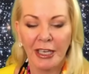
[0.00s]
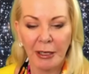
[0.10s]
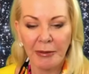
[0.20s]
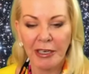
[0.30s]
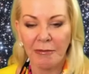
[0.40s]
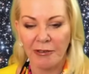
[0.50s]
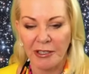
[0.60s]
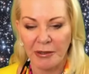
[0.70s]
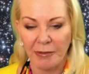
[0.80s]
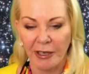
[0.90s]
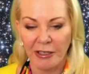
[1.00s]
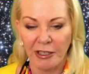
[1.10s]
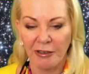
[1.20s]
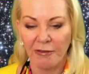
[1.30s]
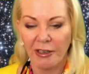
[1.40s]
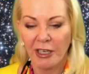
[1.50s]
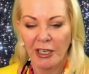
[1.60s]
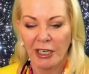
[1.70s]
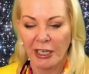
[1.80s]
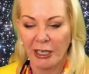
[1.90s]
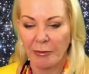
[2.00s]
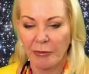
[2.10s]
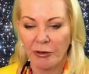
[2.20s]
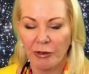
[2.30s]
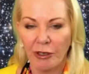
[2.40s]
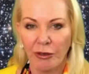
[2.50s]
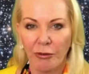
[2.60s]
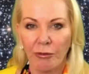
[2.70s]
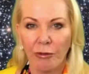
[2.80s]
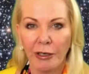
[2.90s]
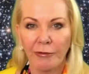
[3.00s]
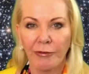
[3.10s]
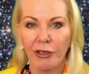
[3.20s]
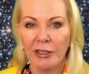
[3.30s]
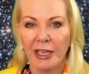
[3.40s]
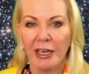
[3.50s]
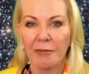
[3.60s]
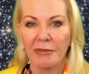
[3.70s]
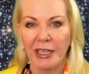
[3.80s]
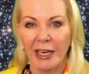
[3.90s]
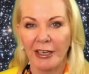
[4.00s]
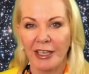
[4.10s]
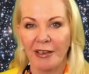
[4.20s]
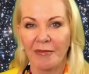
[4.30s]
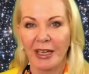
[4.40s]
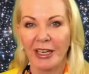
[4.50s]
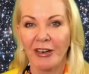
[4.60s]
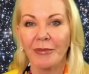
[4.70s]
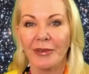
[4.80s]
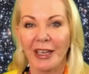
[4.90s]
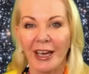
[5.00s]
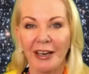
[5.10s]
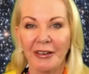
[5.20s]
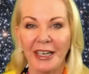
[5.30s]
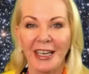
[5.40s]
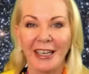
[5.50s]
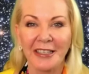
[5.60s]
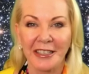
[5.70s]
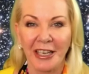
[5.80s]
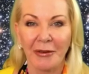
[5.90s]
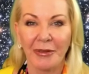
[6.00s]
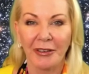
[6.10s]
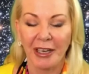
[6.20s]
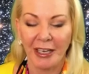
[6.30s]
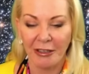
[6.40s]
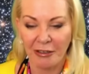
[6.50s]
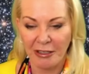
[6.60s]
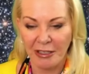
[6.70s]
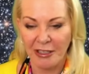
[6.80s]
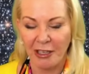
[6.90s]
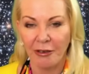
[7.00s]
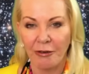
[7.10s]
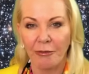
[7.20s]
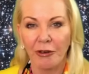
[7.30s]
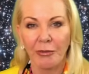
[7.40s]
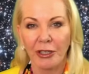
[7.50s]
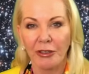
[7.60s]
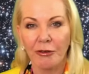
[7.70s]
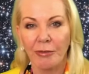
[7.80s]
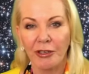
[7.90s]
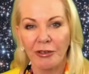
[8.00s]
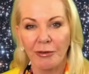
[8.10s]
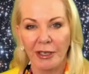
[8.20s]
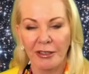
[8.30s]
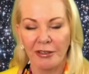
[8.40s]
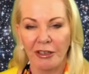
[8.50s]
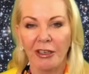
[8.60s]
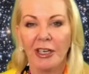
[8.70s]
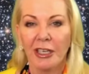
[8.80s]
Keep it in perspective. You know, what first comes out of that may not be how it ends up, okay? Not to say that it won't be good, but you want to sort of